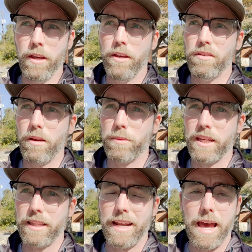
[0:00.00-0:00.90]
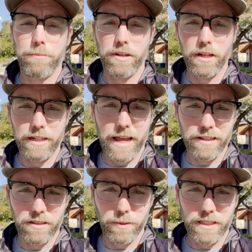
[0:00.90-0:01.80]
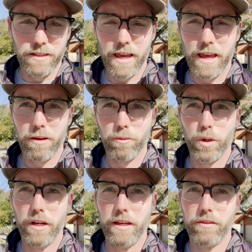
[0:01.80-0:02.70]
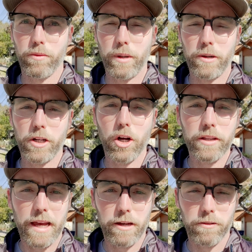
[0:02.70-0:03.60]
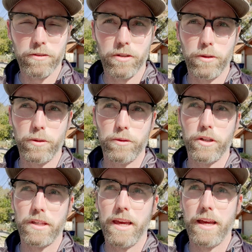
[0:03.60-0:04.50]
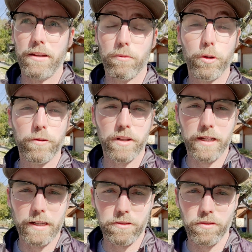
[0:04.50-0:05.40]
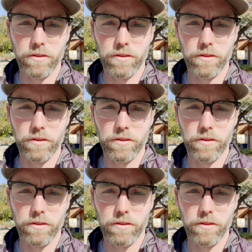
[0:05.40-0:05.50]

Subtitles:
Something that happened on an estimate today was we were called out to look at roof clearance.